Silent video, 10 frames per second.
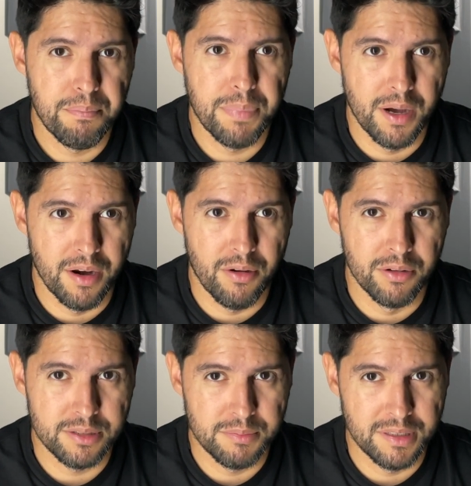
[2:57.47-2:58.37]
but
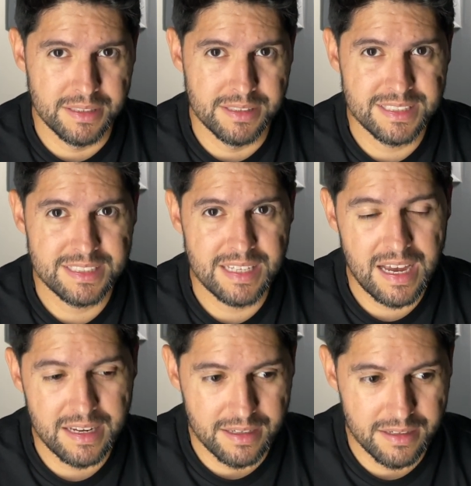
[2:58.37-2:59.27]
ultimately
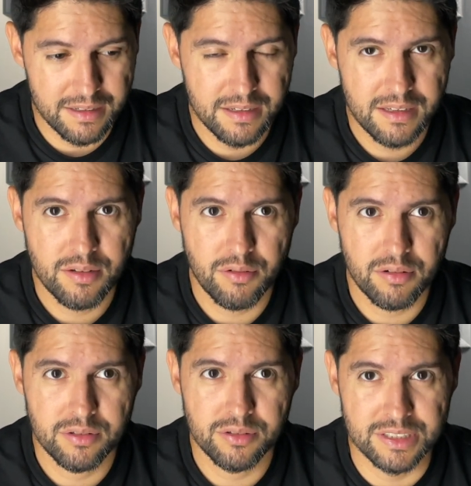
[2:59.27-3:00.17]
decided
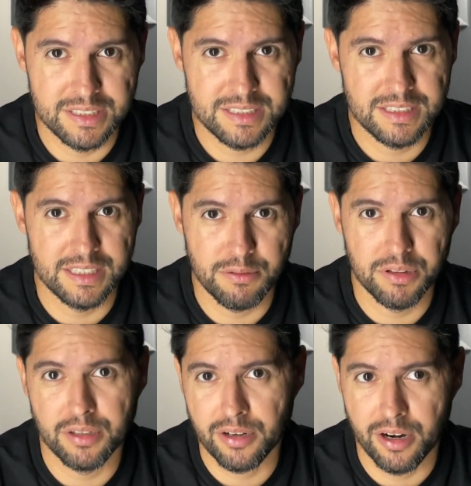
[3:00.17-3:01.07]
to just stick
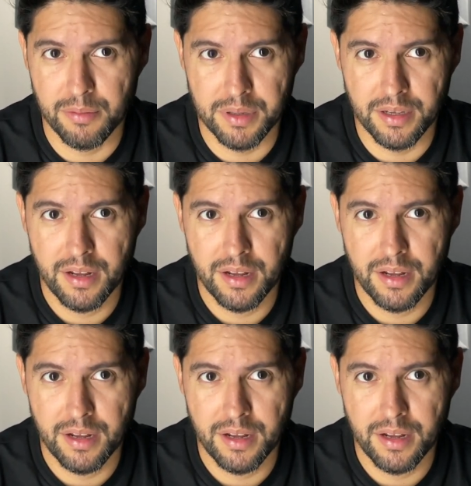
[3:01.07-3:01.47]
with the carpet.